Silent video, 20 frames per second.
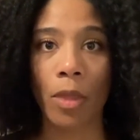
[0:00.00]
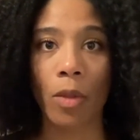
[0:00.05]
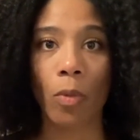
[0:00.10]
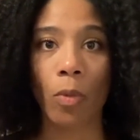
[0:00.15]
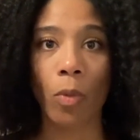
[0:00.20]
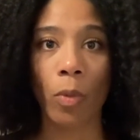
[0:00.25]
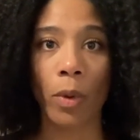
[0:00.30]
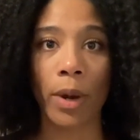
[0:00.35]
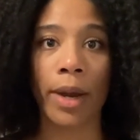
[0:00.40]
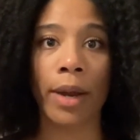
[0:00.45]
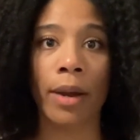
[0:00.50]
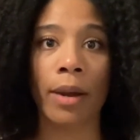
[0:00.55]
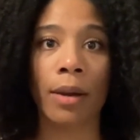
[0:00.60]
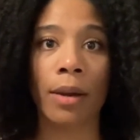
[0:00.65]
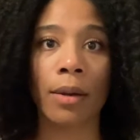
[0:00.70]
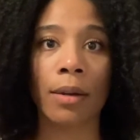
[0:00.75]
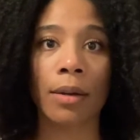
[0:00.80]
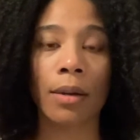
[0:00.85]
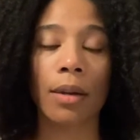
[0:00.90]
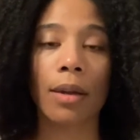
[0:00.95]
where
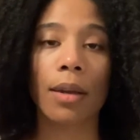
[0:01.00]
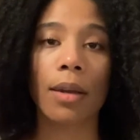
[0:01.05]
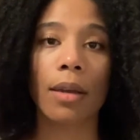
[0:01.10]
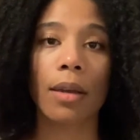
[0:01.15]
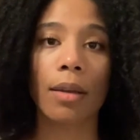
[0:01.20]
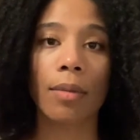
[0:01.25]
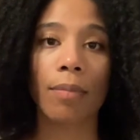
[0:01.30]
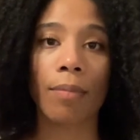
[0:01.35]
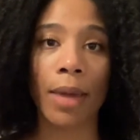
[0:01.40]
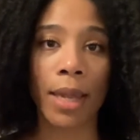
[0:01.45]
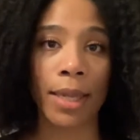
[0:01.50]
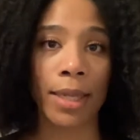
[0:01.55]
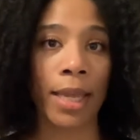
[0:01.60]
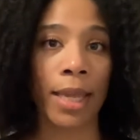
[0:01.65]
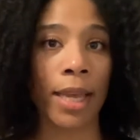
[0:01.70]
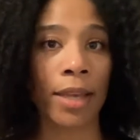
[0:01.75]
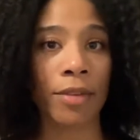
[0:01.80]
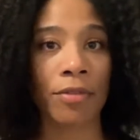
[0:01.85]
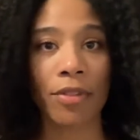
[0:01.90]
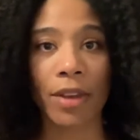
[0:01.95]
my
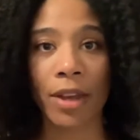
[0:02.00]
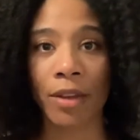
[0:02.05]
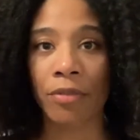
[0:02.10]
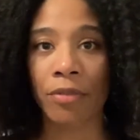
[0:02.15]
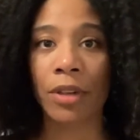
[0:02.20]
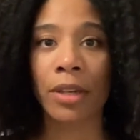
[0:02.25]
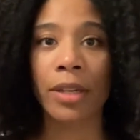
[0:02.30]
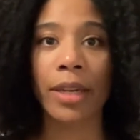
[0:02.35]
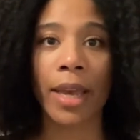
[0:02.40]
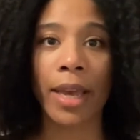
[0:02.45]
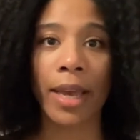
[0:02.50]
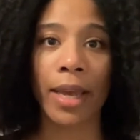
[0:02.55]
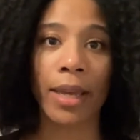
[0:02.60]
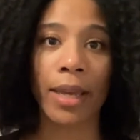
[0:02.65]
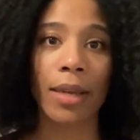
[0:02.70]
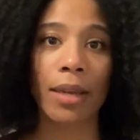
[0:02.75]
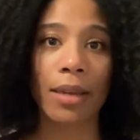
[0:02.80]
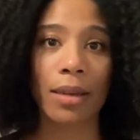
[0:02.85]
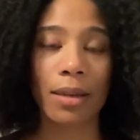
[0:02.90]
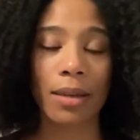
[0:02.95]
life every day
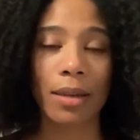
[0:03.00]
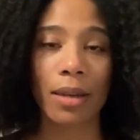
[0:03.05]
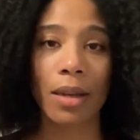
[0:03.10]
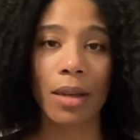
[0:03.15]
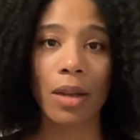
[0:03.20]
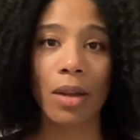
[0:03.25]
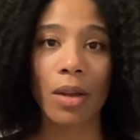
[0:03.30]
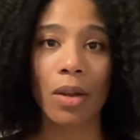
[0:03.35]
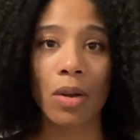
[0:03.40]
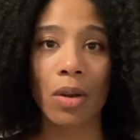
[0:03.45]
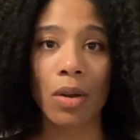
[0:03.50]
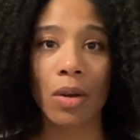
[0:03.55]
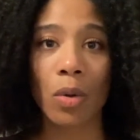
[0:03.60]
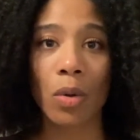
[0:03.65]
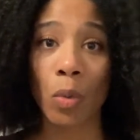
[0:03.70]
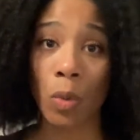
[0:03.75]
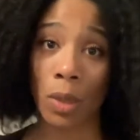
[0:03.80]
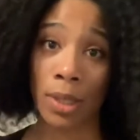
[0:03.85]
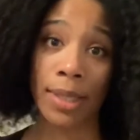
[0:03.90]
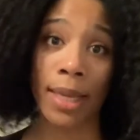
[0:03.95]

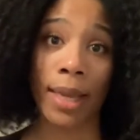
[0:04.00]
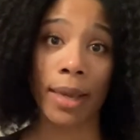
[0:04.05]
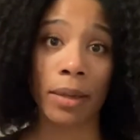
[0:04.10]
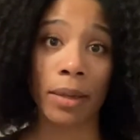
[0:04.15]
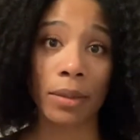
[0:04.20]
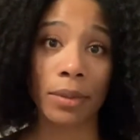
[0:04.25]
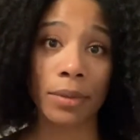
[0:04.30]
was hell.